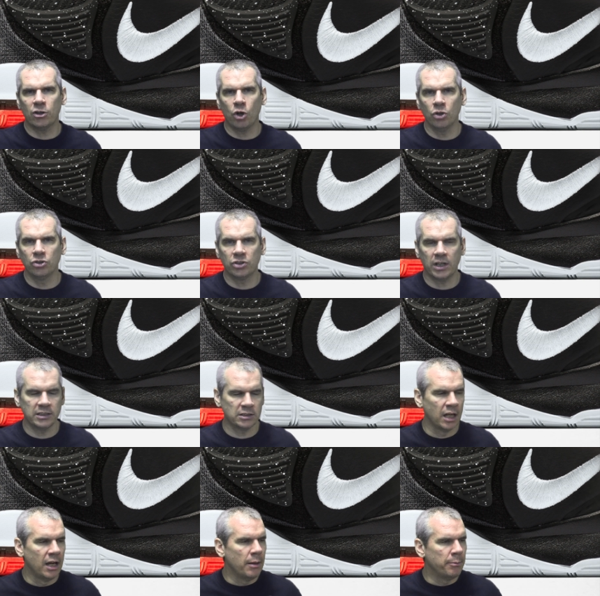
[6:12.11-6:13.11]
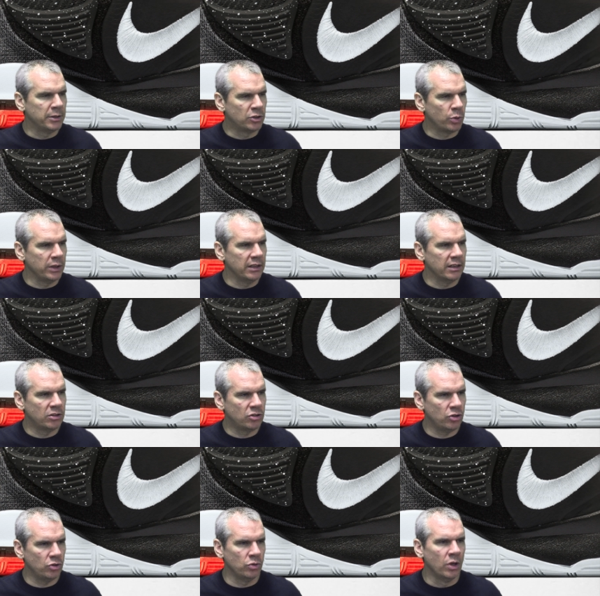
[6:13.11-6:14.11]
contrast between the
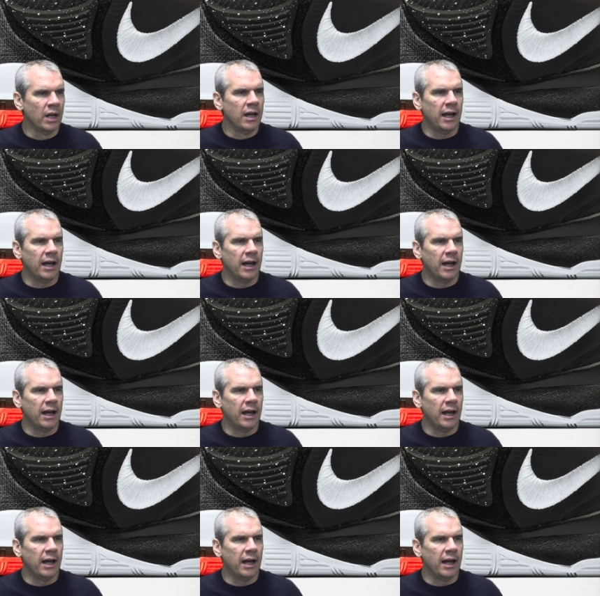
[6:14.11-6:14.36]
two.